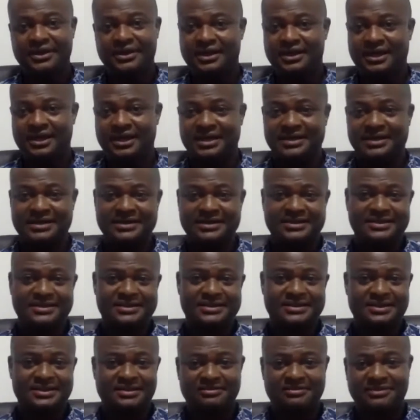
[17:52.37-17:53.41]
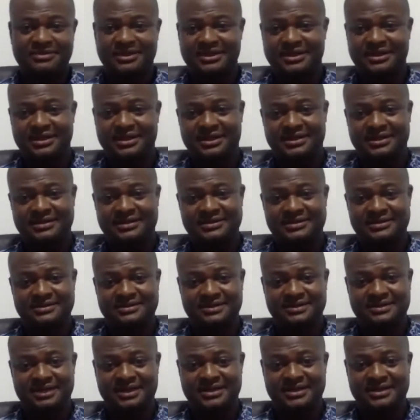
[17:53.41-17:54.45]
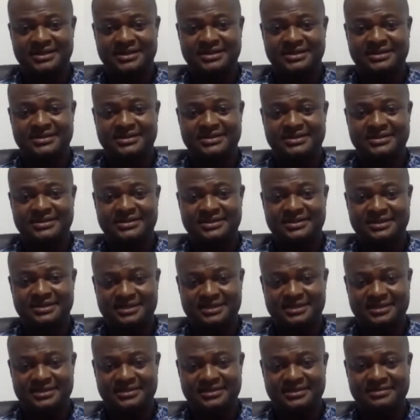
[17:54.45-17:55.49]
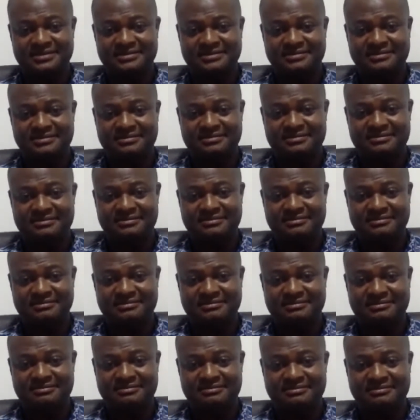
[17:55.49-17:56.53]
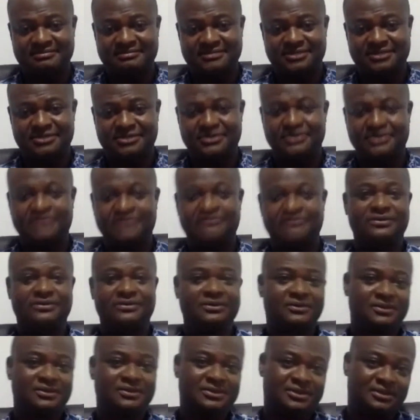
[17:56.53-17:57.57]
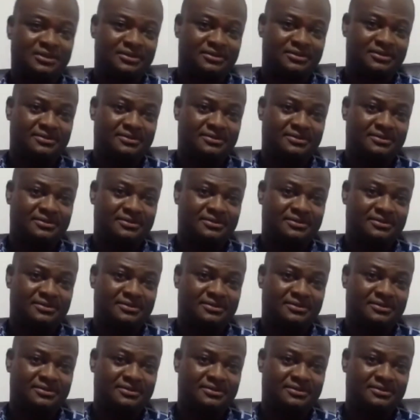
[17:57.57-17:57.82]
And this is something that Ghanaians need to refocus on.